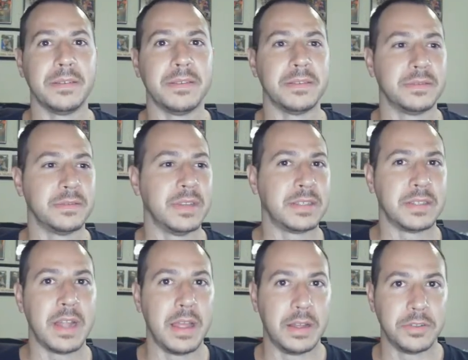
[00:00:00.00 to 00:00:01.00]
Yeah,
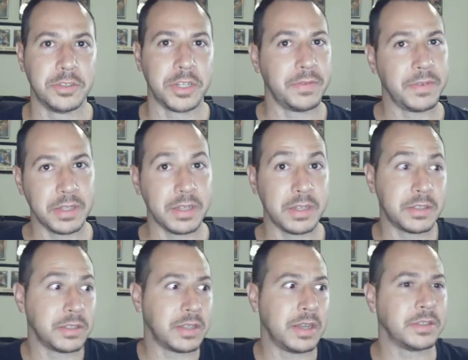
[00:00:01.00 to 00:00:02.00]
it's not LJ Aviles.
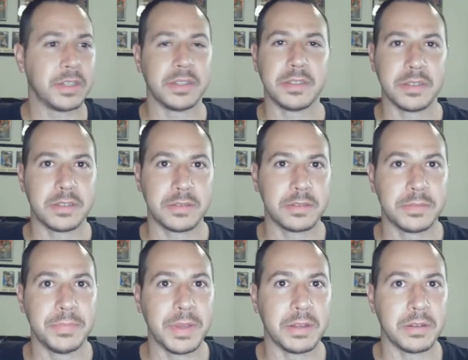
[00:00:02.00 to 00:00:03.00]
It's just LJ. Just
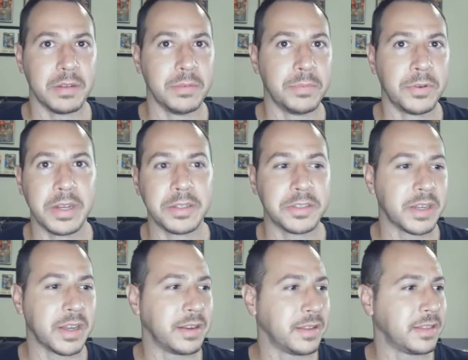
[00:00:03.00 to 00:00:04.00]
just me, your boy
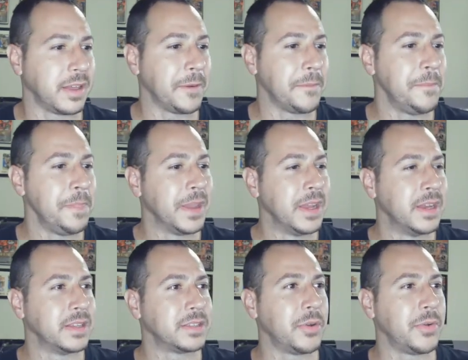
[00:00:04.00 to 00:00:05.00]
LJ kind of thing.
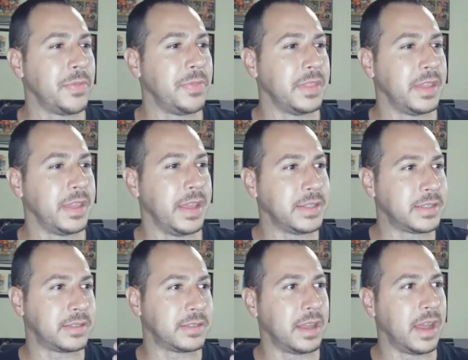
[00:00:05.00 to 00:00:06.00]
So
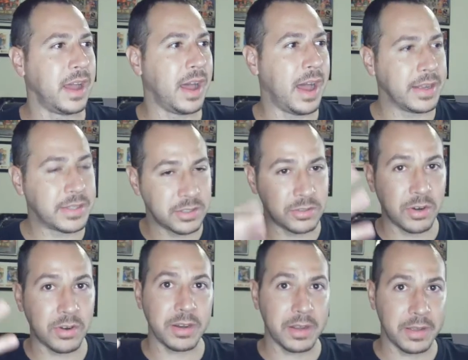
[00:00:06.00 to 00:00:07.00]
it's I
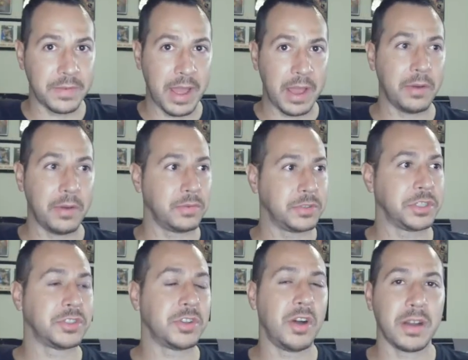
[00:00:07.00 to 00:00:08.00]
started it out
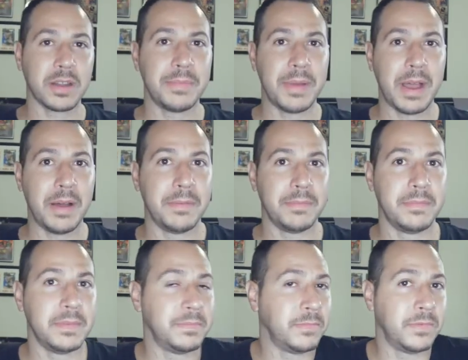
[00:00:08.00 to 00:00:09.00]
just talking about